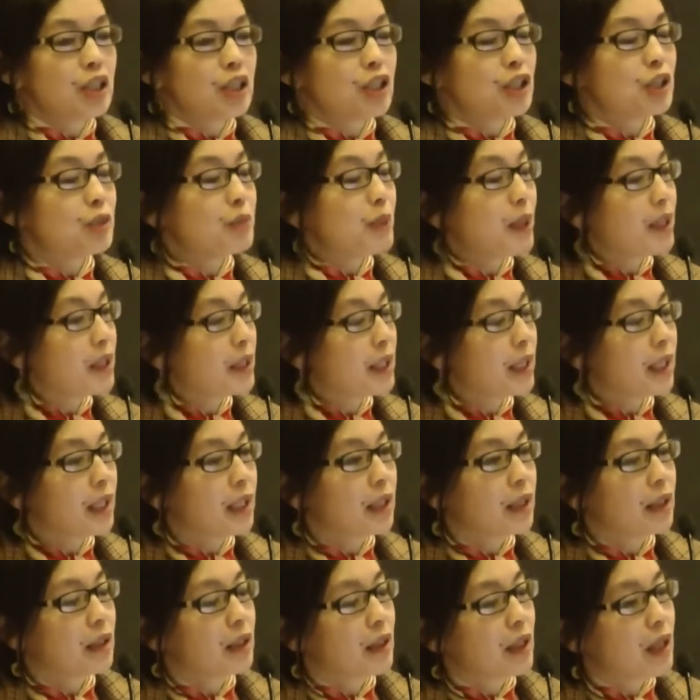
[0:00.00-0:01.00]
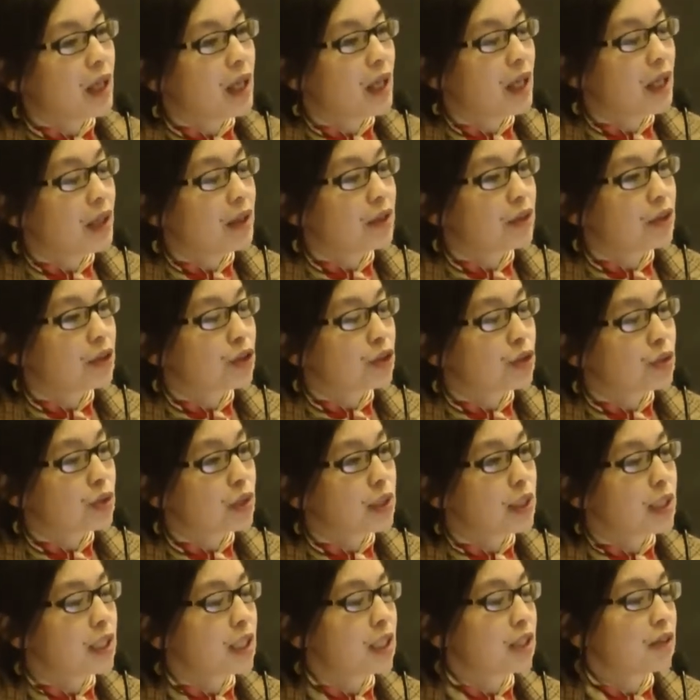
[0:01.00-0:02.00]
spending the
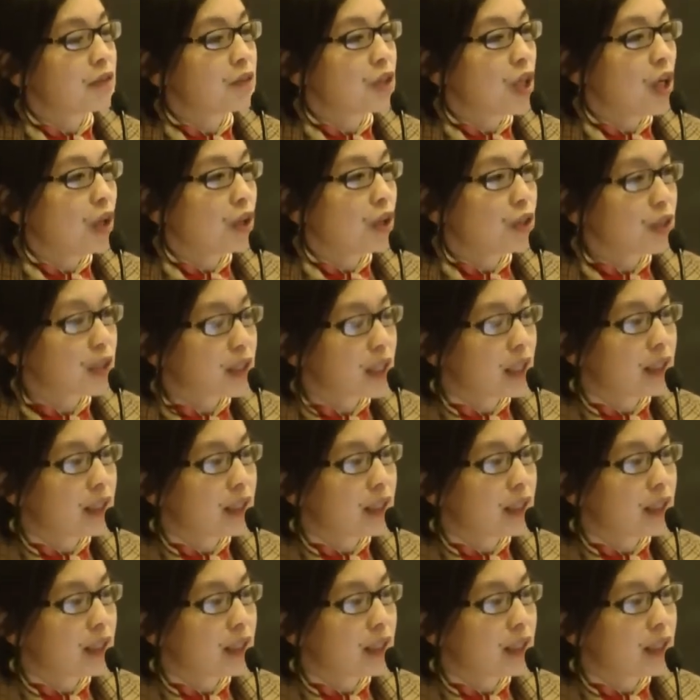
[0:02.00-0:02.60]
trillions of dollars